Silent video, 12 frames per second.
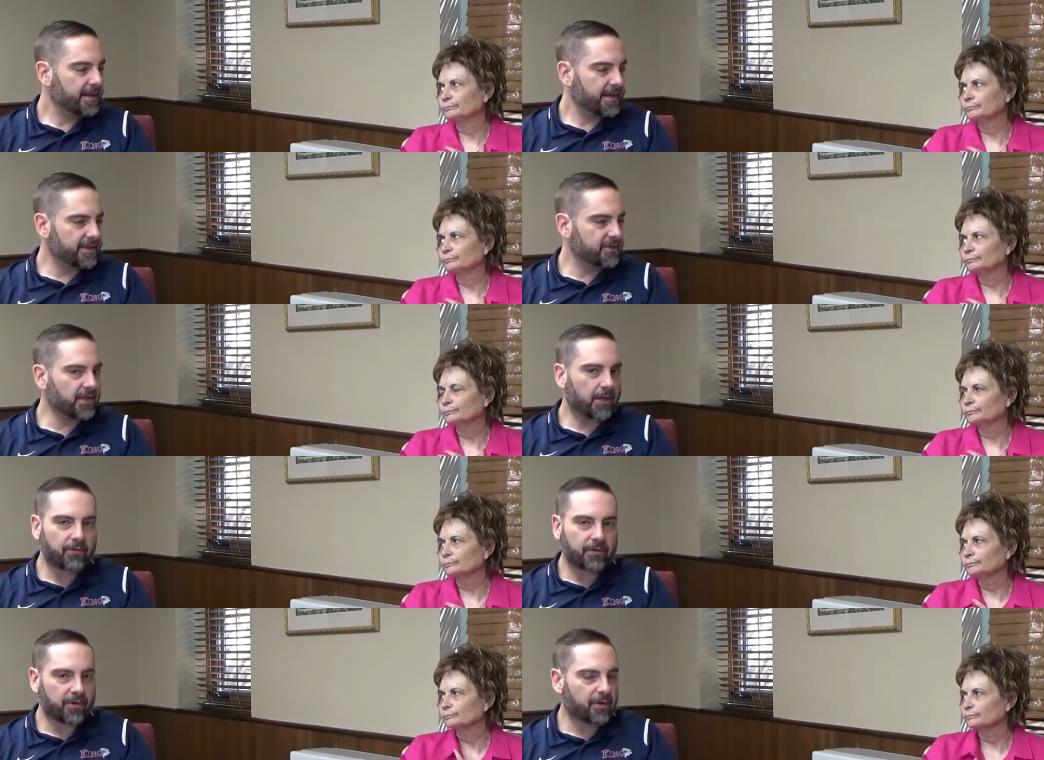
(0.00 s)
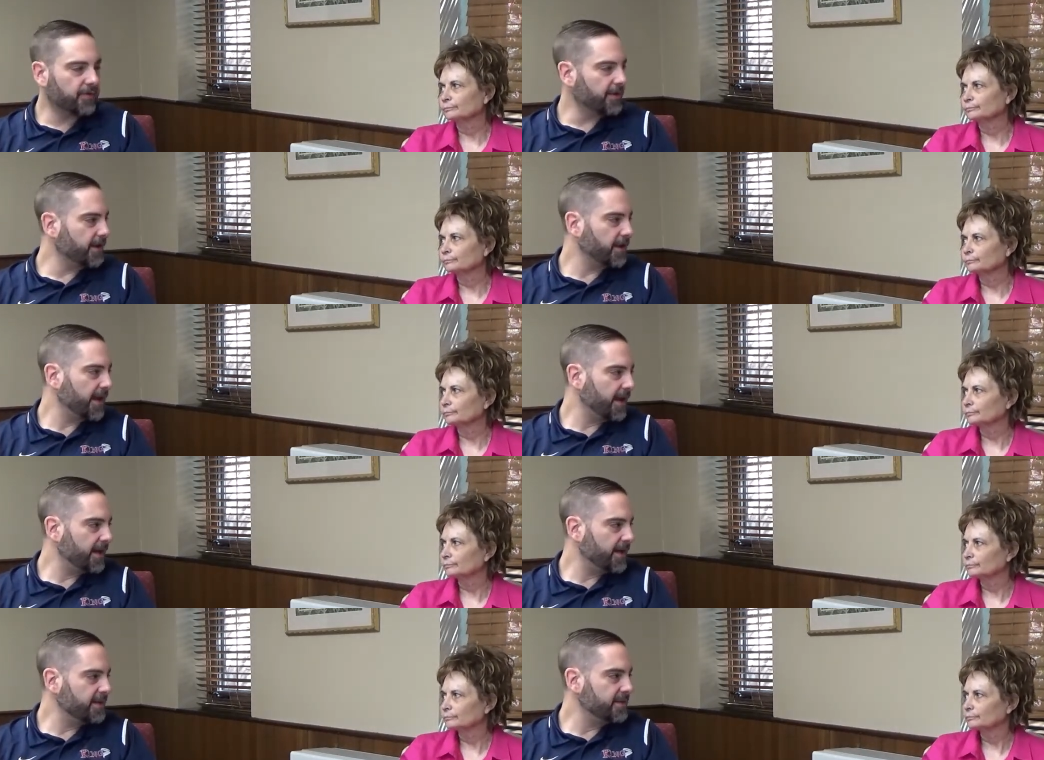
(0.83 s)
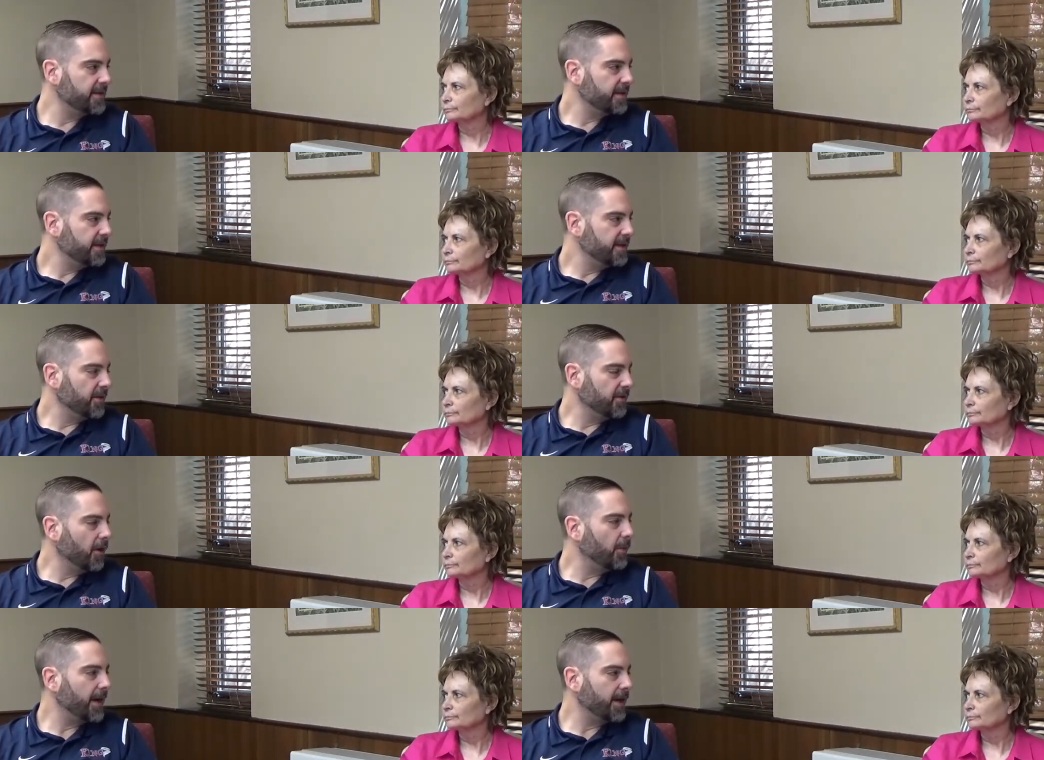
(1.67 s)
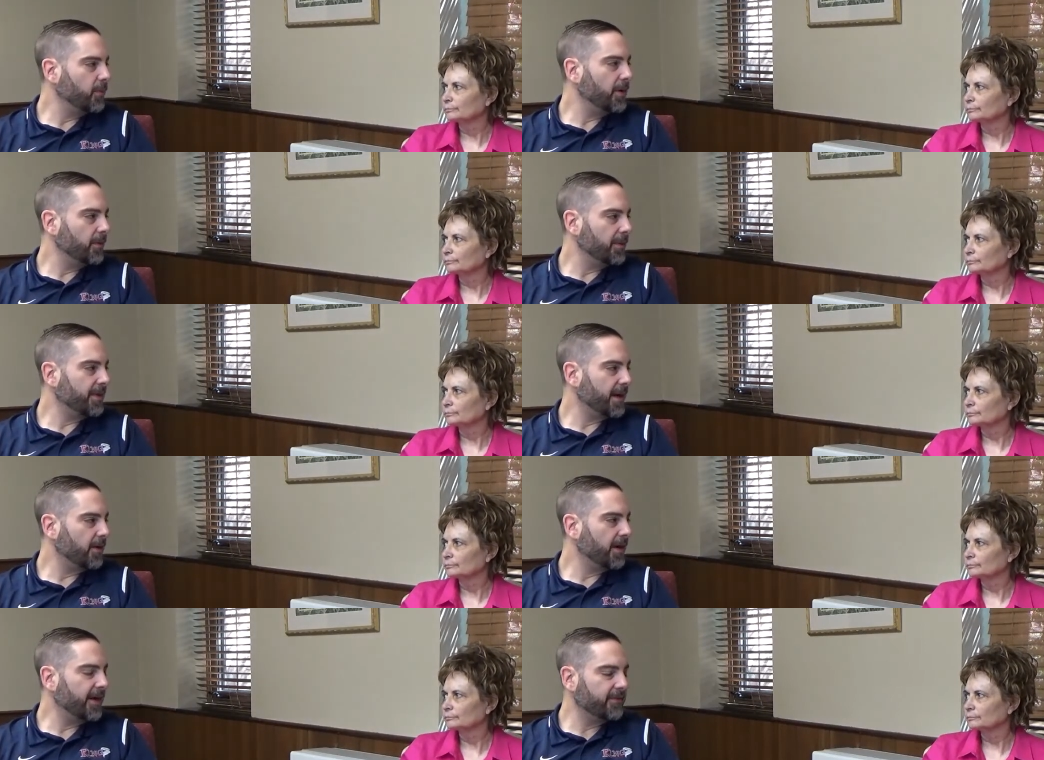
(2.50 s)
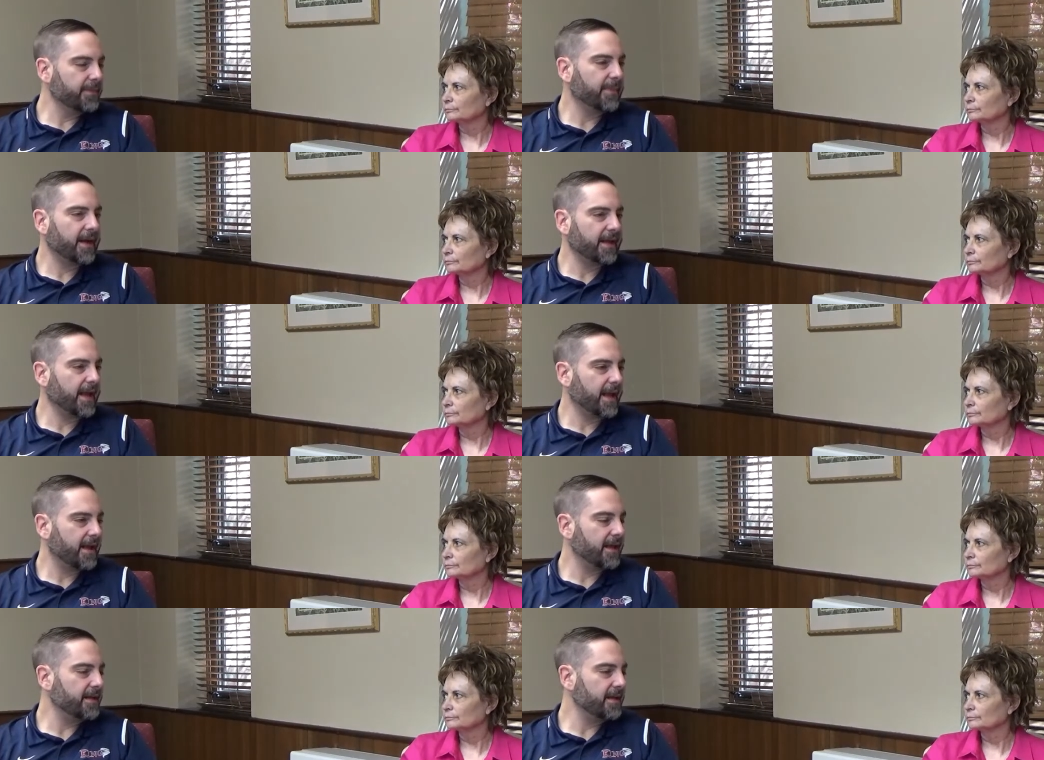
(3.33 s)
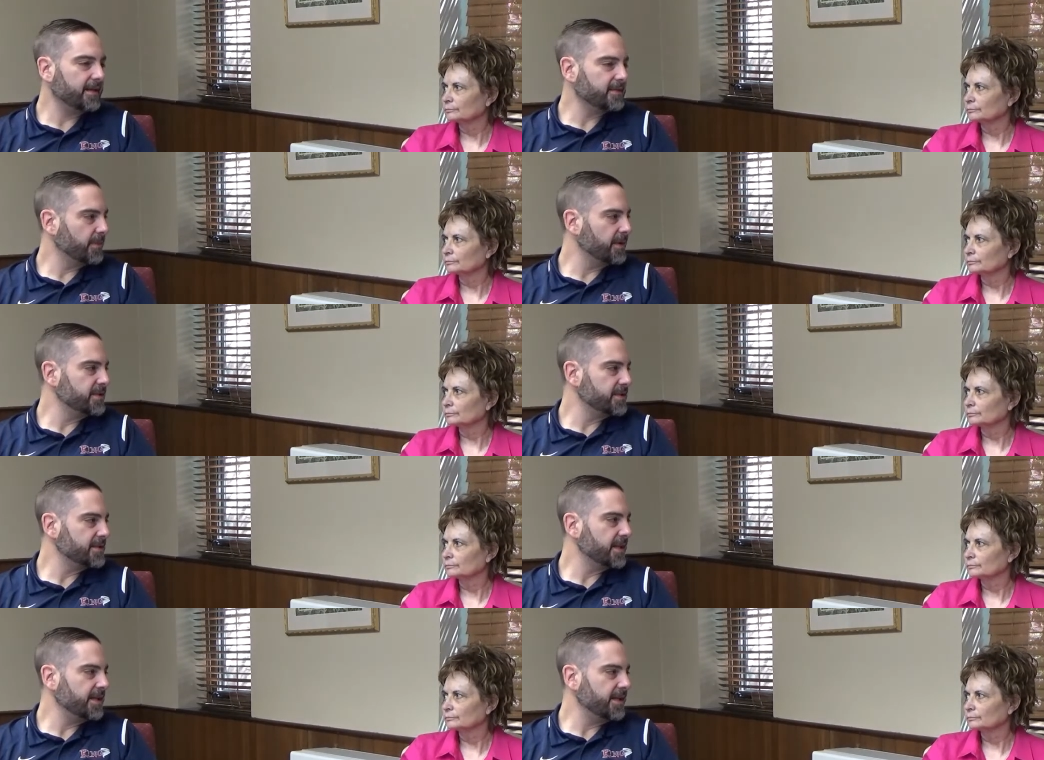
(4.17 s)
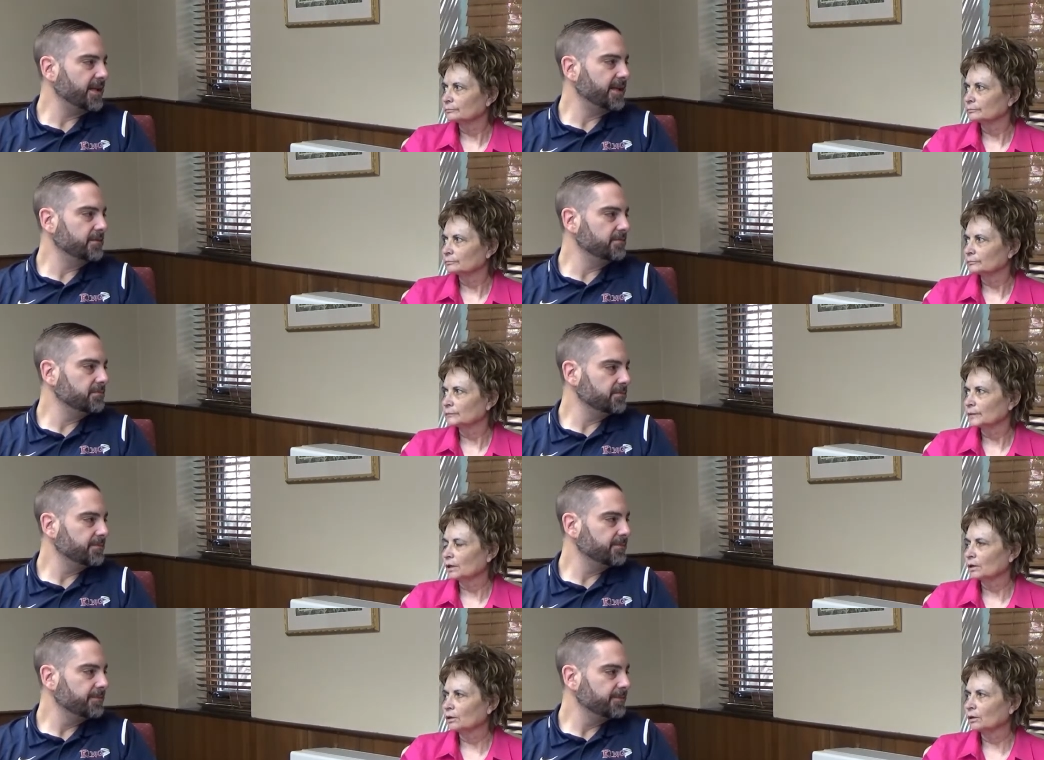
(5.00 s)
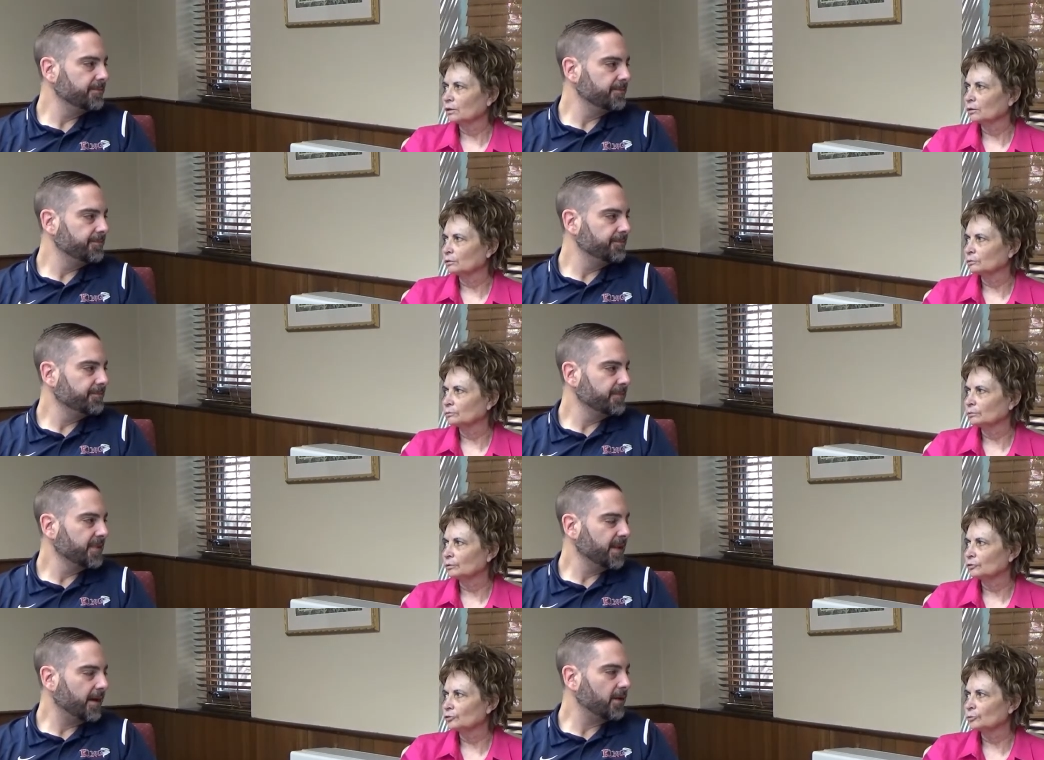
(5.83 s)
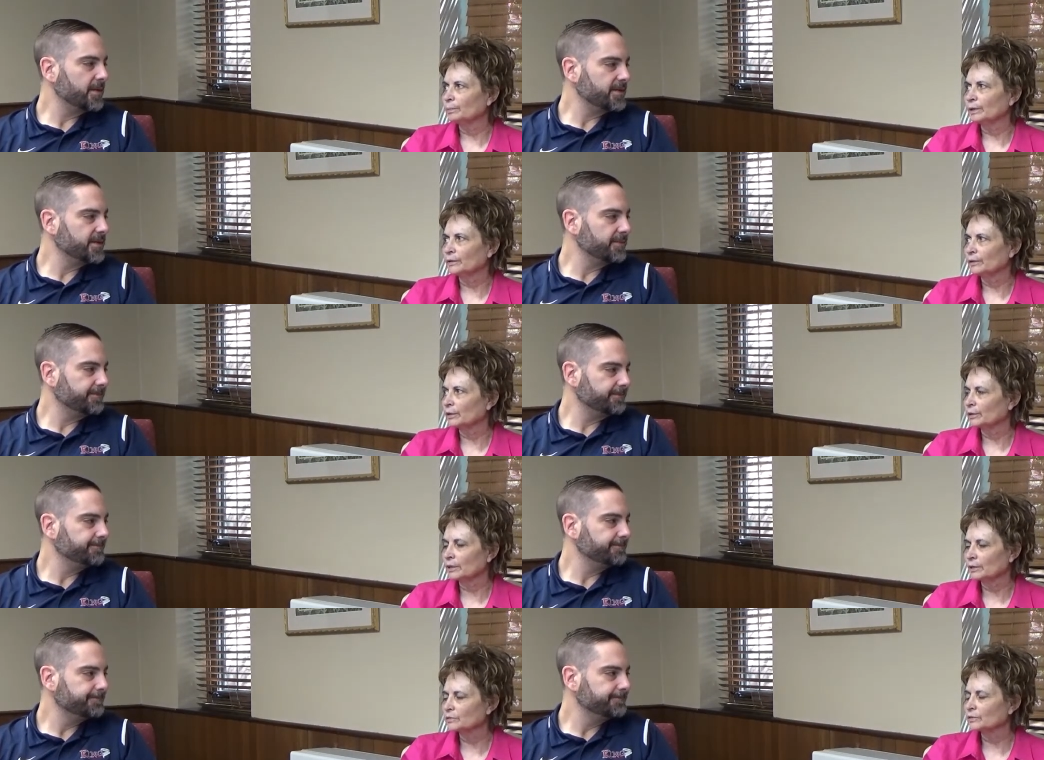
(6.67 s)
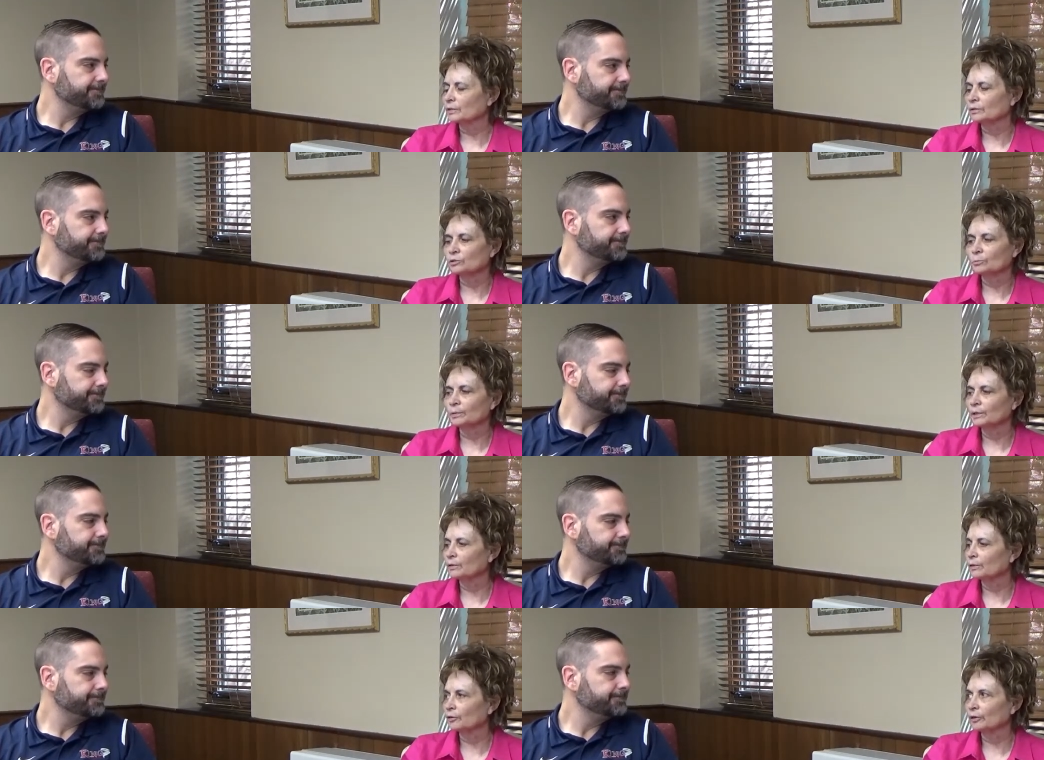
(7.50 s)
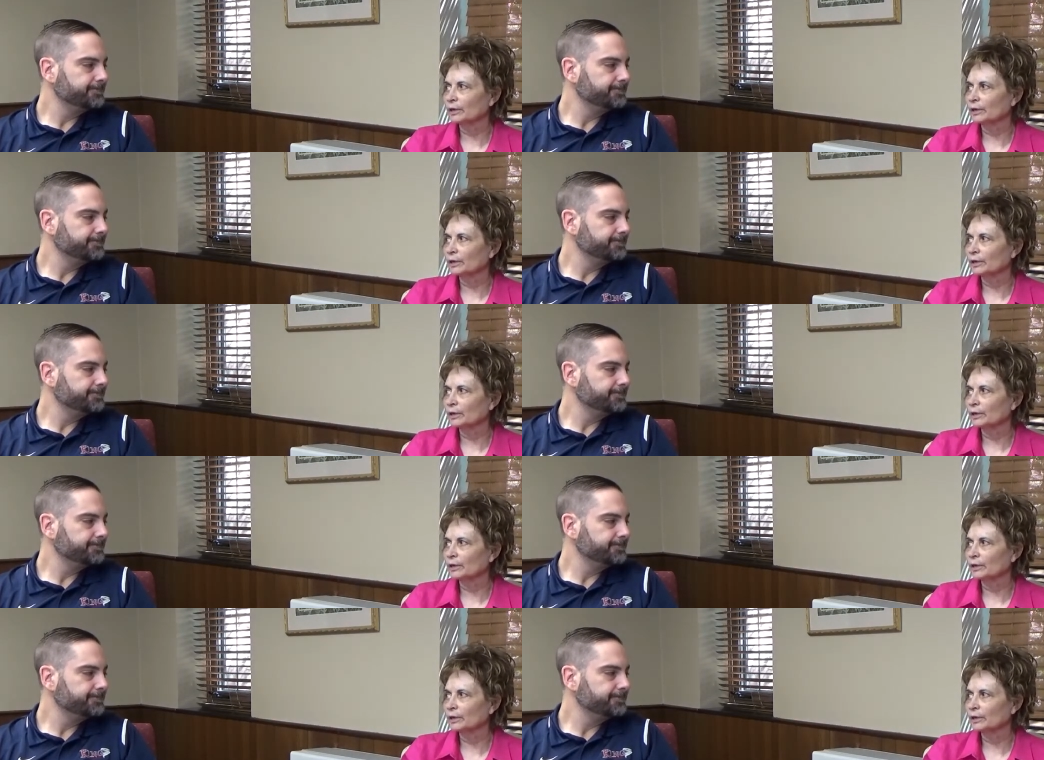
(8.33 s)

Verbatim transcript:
Speaker 1: a shelter over their head. You know, nobody went without. Everybody had as much as they needed.
Speaker 2: Oh, Not to awesome? be there, yes, to be there